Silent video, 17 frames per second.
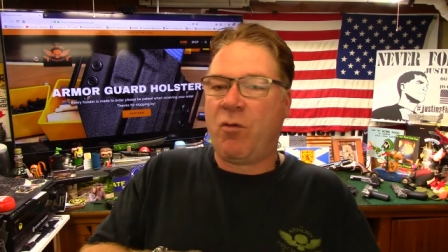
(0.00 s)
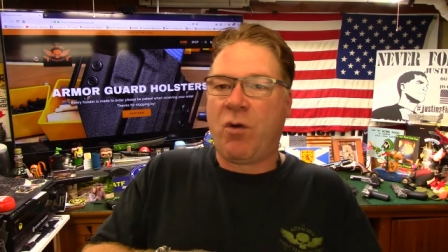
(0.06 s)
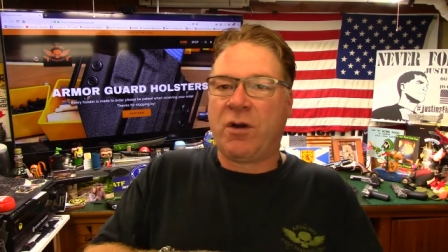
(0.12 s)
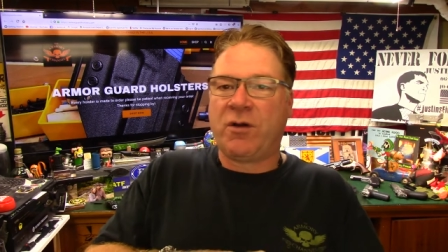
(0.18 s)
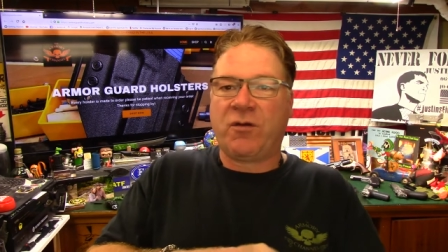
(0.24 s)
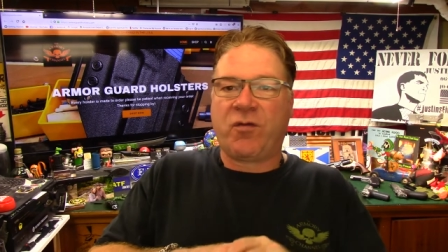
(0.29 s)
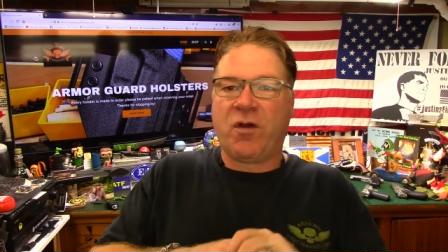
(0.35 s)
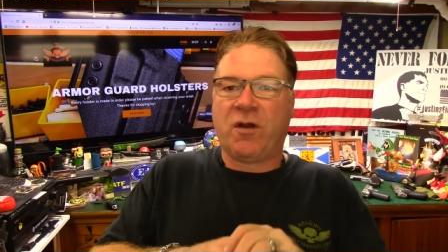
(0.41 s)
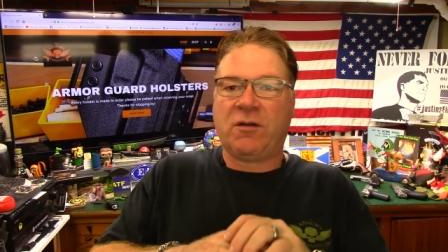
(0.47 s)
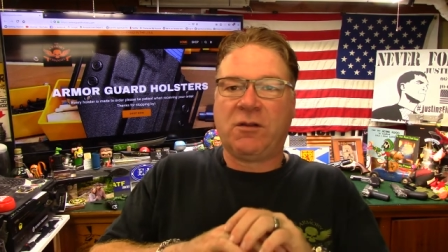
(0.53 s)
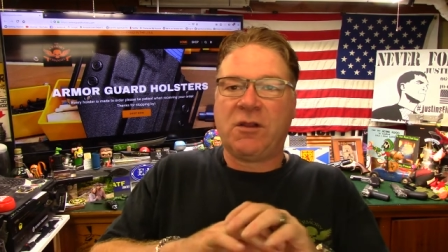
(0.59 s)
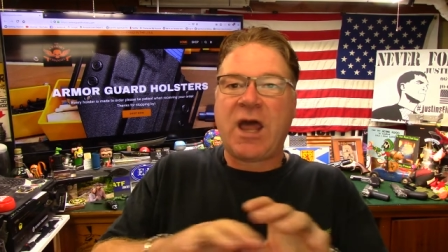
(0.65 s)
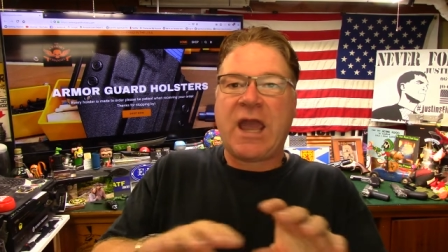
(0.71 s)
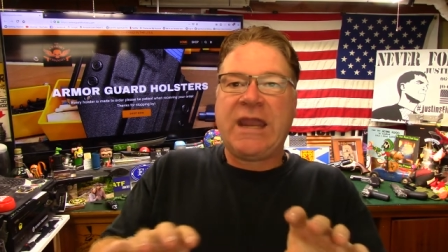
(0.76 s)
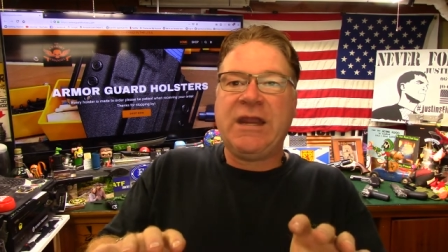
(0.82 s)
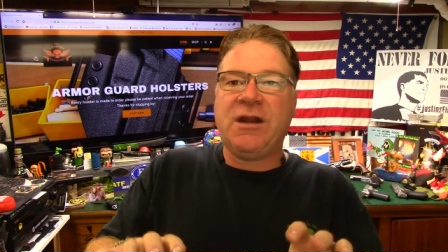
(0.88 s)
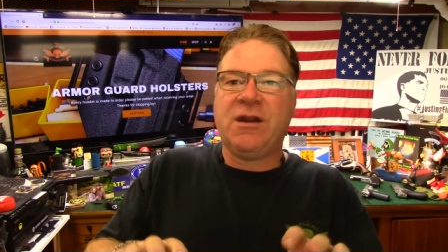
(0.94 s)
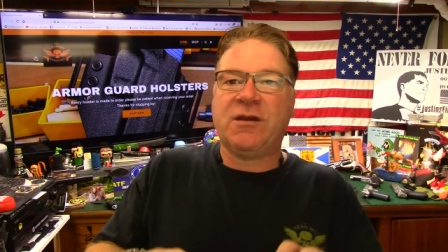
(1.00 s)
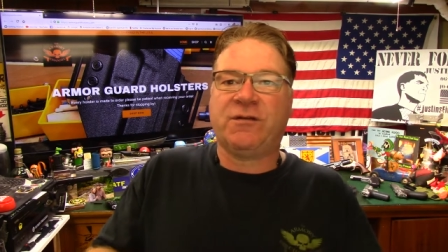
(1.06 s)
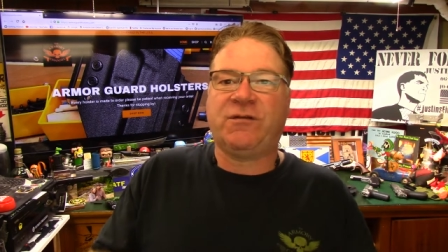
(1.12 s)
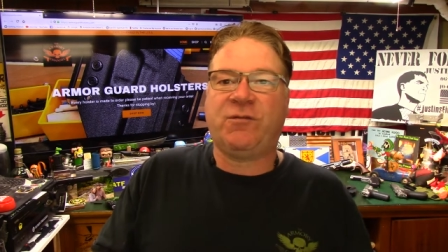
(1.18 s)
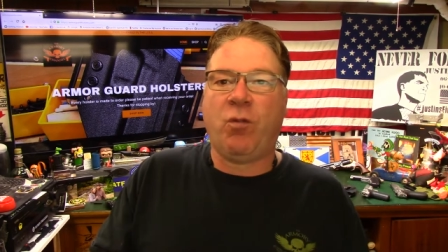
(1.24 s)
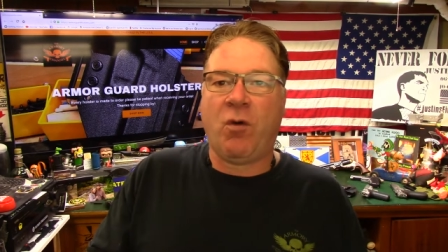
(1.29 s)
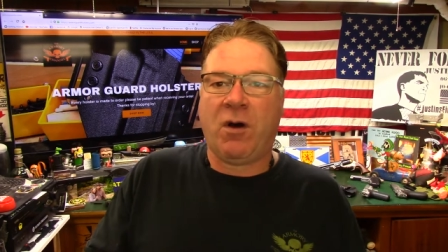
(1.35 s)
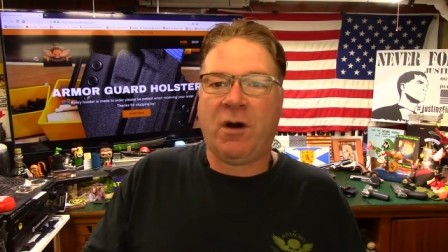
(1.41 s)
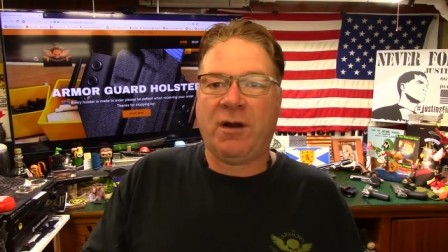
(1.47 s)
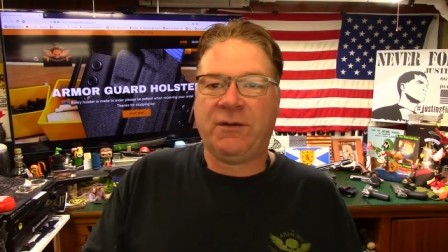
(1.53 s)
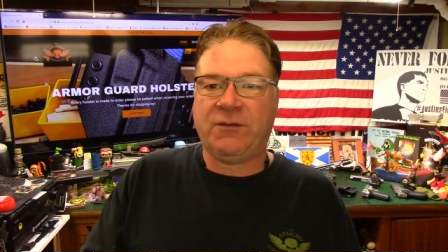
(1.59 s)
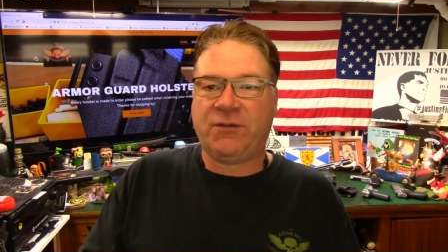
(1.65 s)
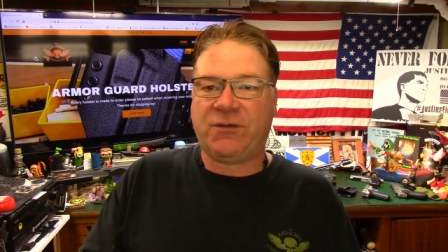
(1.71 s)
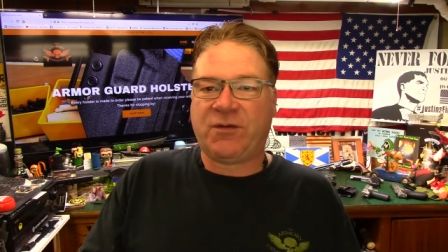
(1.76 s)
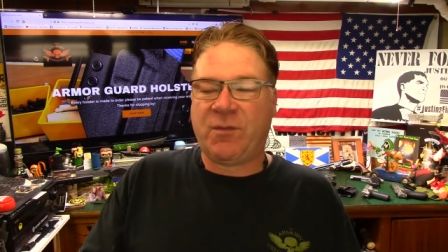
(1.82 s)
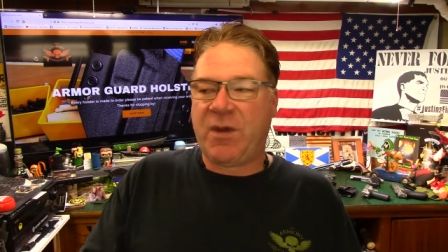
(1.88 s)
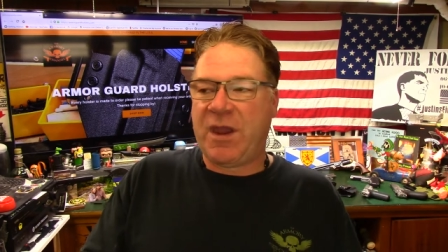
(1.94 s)
one of the latest
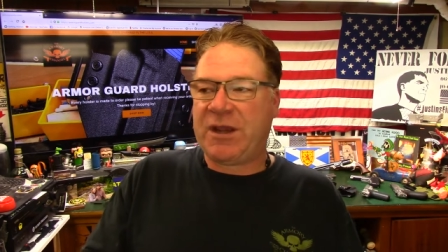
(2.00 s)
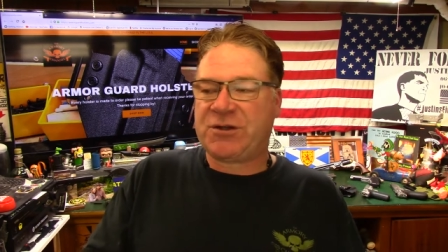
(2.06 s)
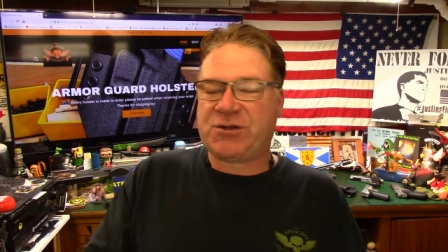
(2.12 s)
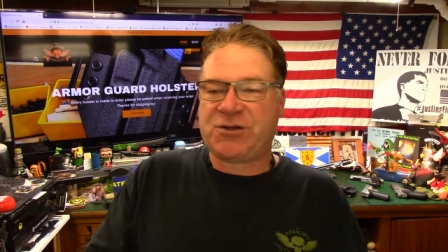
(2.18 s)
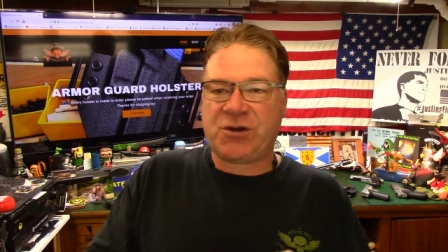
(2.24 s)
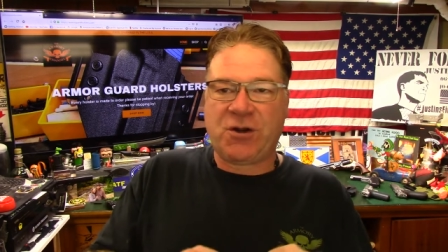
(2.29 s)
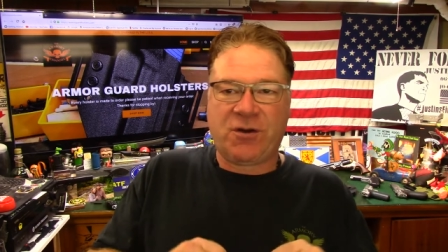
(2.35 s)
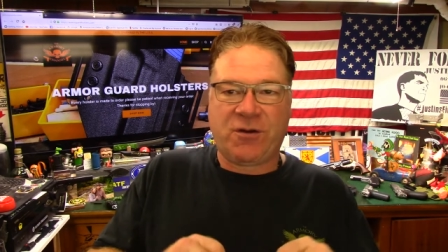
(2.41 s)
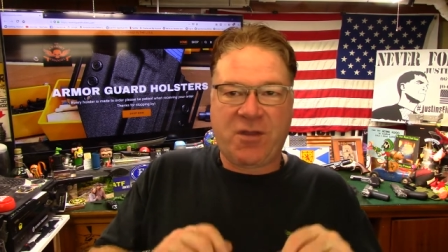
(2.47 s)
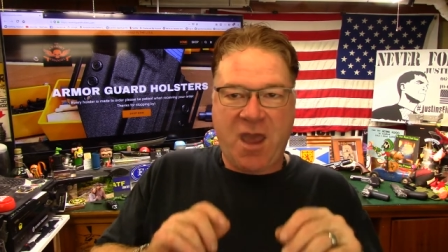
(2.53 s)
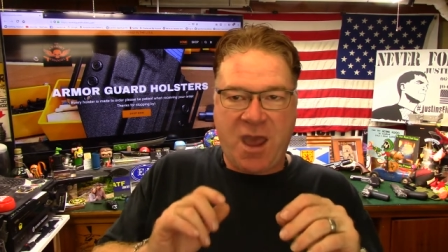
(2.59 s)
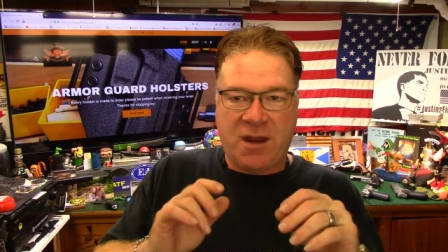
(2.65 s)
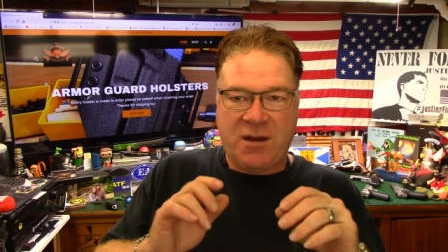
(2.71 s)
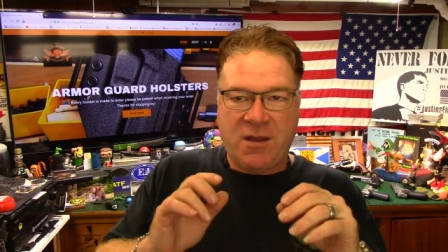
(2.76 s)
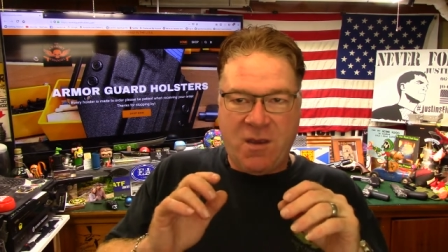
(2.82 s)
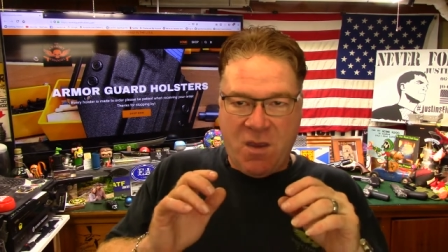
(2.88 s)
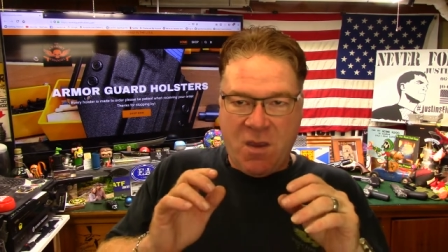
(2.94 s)
ones to make sure that